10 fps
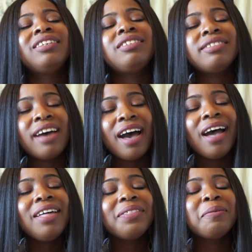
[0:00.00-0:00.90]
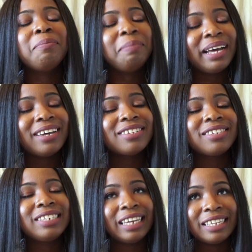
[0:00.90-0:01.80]
not the
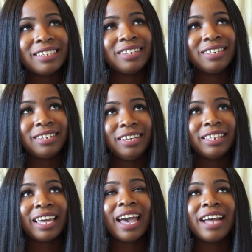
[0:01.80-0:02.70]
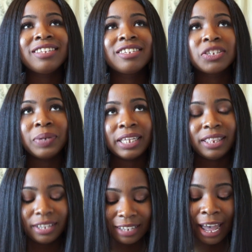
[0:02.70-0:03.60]
best tasting tea. Like I had to sweeten this.